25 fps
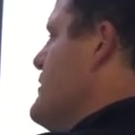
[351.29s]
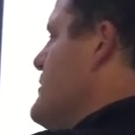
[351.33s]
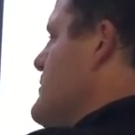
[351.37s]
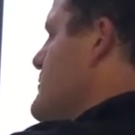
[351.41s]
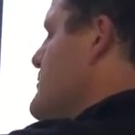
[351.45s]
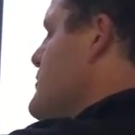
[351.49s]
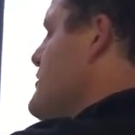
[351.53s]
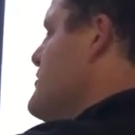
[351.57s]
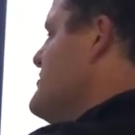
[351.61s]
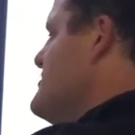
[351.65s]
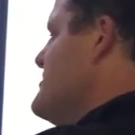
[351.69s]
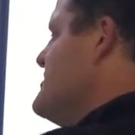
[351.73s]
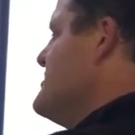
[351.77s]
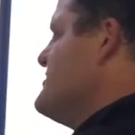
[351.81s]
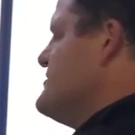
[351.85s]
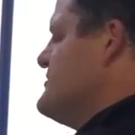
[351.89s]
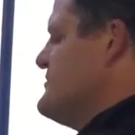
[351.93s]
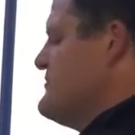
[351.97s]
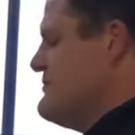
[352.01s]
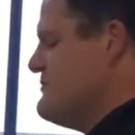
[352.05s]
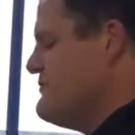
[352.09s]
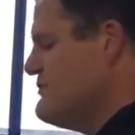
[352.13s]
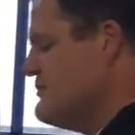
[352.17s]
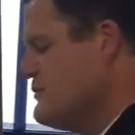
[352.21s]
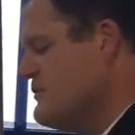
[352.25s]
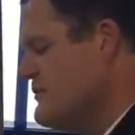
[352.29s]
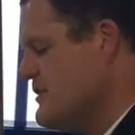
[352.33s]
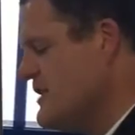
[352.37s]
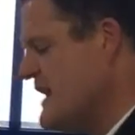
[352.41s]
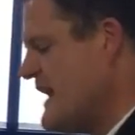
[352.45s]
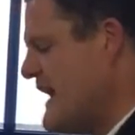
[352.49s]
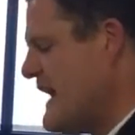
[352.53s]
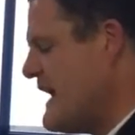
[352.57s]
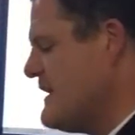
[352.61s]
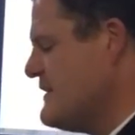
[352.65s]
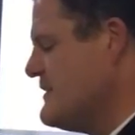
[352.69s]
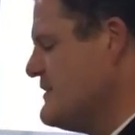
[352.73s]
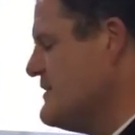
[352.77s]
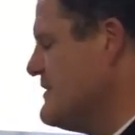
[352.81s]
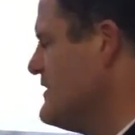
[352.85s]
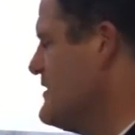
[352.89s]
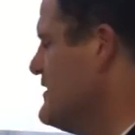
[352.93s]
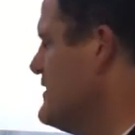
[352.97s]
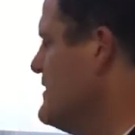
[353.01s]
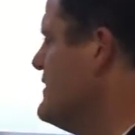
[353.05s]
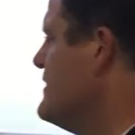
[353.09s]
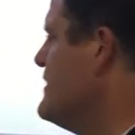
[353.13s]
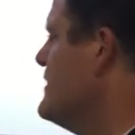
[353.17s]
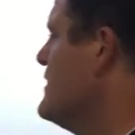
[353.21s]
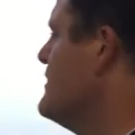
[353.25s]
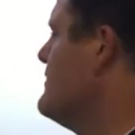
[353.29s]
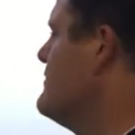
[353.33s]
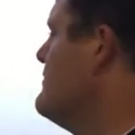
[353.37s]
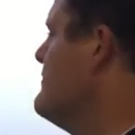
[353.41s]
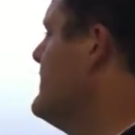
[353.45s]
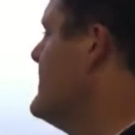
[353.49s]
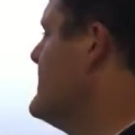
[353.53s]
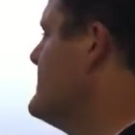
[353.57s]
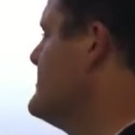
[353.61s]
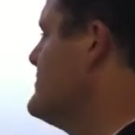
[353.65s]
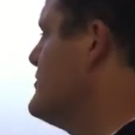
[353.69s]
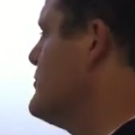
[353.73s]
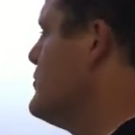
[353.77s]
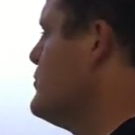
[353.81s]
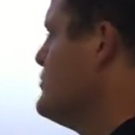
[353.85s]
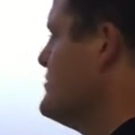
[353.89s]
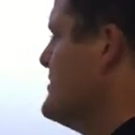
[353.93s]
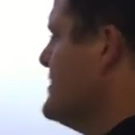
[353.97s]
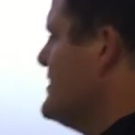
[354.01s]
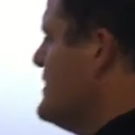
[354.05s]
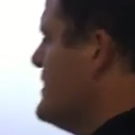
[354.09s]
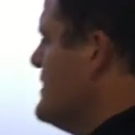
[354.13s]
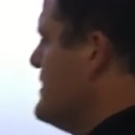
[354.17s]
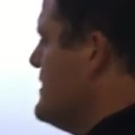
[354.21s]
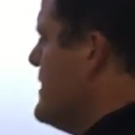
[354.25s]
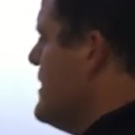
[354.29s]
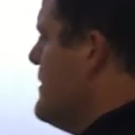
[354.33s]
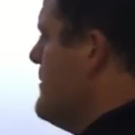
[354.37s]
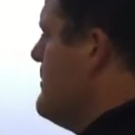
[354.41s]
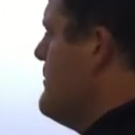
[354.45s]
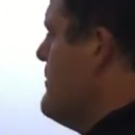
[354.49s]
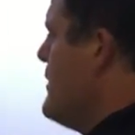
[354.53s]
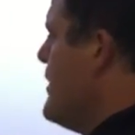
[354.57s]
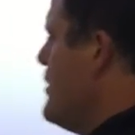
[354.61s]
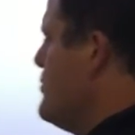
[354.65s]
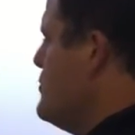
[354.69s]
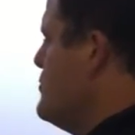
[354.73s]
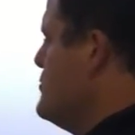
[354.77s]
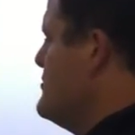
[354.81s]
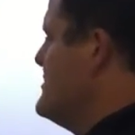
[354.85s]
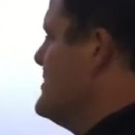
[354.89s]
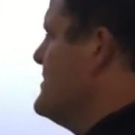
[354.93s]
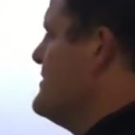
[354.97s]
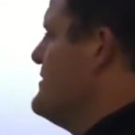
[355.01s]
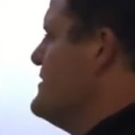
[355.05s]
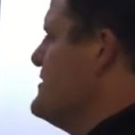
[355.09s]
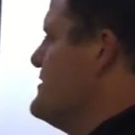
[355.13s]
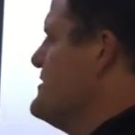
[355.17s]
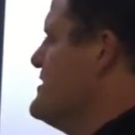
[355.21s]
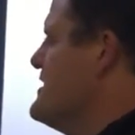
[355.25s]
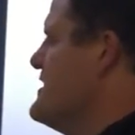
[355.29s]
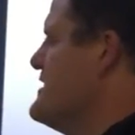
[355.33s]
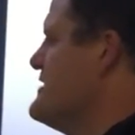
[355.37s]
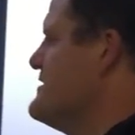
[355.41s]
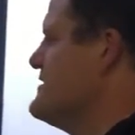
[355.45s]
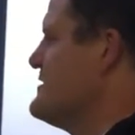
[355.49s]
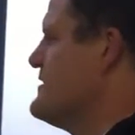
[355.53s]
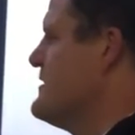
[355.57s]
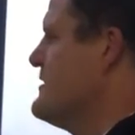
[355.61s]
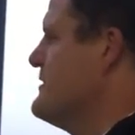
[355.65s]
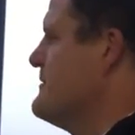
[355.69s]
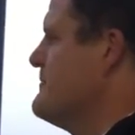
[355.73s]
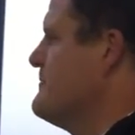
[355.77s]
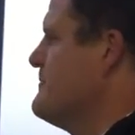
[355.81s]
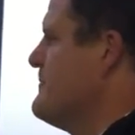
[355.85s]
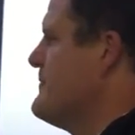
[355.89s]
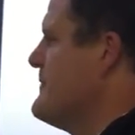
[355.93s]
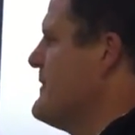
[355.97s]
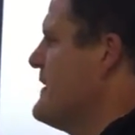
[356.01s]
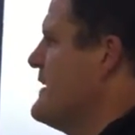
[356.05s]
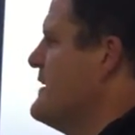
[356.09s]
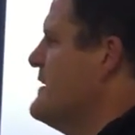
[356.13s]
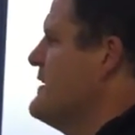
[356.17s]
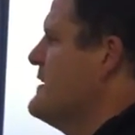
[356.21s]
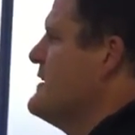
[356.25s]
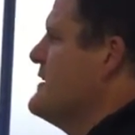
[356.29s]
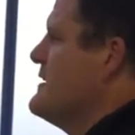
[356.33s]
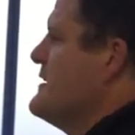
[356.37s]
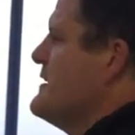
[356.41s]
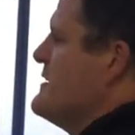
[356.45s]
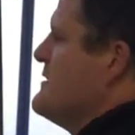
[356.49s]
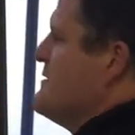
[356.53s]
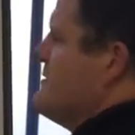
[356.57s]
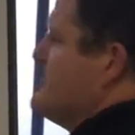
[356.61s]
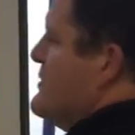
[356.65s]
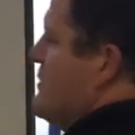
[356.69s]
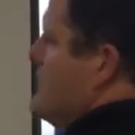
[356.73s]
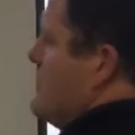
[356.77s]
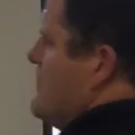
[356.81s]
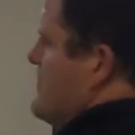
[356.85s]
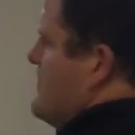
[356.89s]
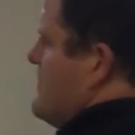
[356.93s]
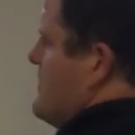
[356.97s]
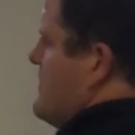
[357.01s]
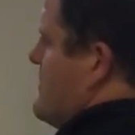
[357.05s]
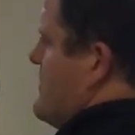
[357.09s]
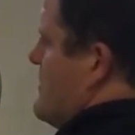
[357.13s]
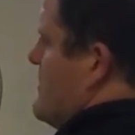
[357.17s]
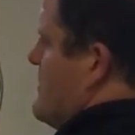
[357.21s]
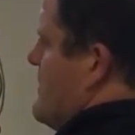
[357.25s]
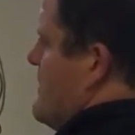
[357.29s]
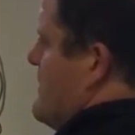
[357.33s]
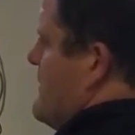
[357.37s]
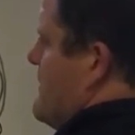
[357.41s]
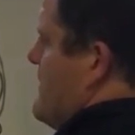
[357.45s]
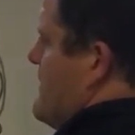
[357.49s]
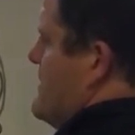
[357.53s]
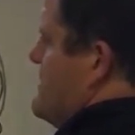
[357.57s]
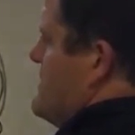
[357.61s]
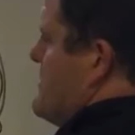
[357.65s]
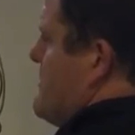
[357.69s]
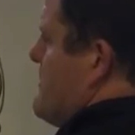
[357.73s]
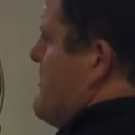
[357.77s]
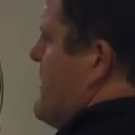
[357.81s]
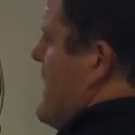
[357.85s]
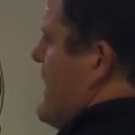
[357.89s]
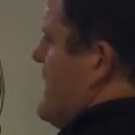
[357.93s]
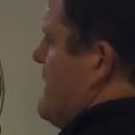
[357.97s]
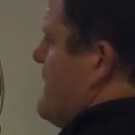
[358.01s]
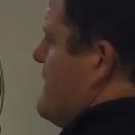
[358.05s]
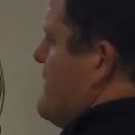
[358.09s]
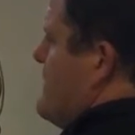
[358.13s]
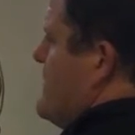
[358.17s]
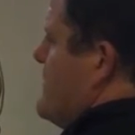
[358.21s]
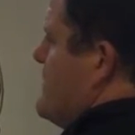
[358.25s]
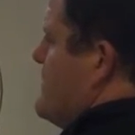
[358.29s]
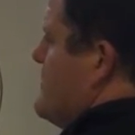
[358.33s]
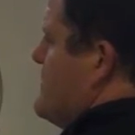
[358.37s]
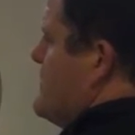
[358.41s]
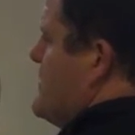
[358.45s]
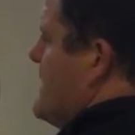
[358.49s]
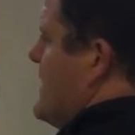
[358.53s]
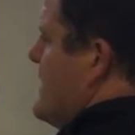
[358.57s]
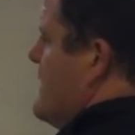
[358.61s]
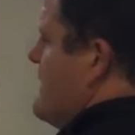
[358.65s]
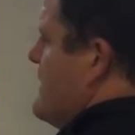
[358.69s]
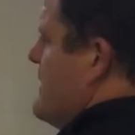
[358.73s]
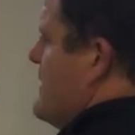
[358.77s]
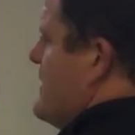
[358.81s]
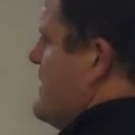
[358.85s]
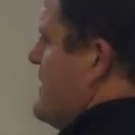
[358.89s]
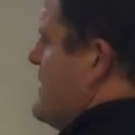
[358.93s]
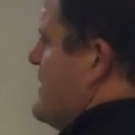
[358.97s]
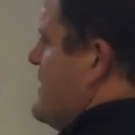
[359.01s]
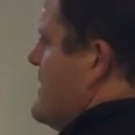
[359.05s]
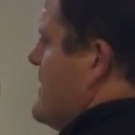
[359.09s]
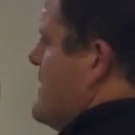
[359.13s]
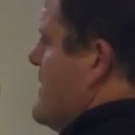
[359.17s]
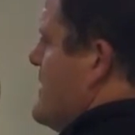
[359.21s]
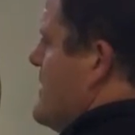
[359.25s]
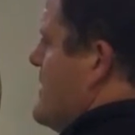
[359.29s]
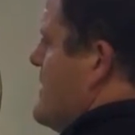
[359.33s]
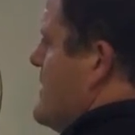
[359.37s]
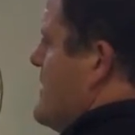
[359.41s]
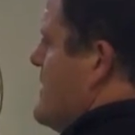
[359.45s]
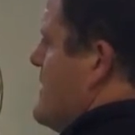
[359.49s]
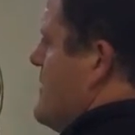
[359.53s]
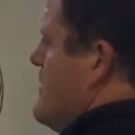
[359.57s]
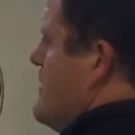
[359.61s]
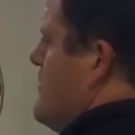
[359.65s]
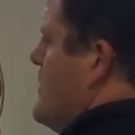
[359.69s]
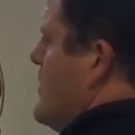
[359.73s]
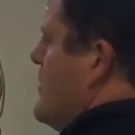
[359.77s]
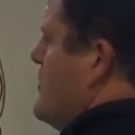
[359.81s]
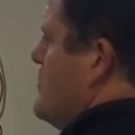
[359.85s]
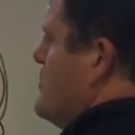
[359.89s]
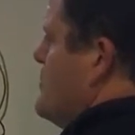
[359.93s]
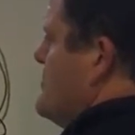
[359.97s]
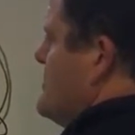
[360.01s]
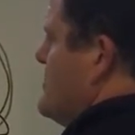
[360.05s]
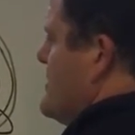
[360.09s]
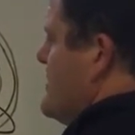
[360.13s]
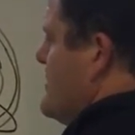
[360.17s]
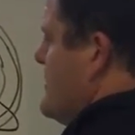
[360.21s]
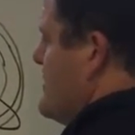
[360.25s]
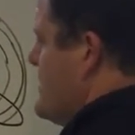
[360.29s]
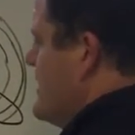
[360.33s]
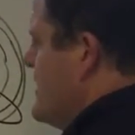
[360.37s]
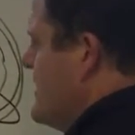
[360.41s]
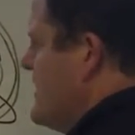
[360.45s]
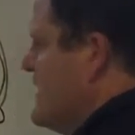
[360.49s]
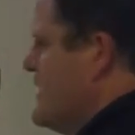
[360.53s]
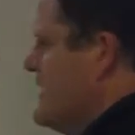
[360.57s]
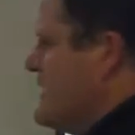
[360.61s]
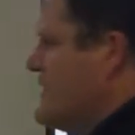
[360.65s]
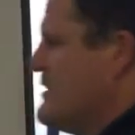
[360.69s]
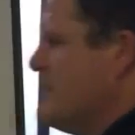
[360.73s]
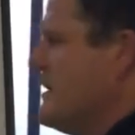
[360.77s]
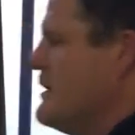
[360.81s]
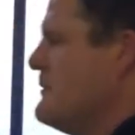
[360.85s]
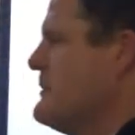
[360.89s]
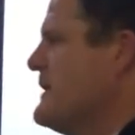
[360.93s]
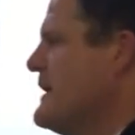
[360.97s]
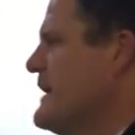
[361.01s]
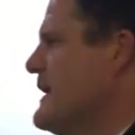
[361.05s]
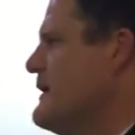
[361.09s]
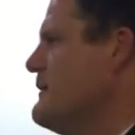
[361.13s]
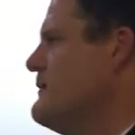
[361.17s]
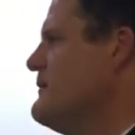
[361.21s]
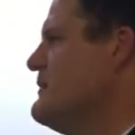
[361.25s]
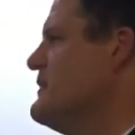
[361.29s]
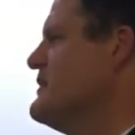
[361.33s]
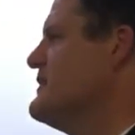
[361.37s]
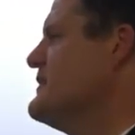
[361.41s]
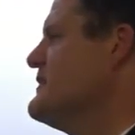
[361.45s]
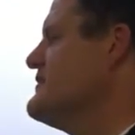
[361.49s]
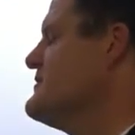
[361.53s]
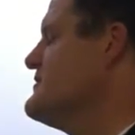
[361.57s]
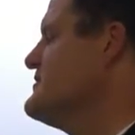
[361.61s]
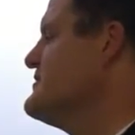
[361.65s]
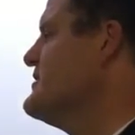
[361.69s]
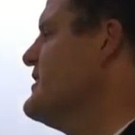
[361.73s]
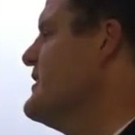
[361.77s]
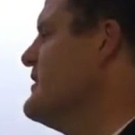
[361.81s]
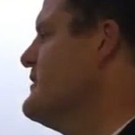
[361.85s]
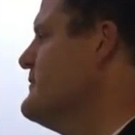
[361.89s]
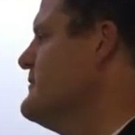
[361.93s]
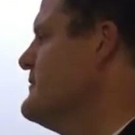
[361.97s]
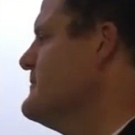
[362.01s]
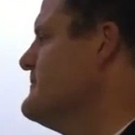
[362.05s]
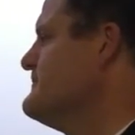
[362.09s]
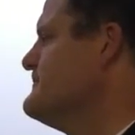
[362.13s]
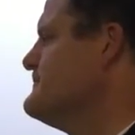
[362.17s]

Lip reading: It pushes through the annular rings, causing a bulge in the disc. So on front to back view, you'd have a bulge coming out like so.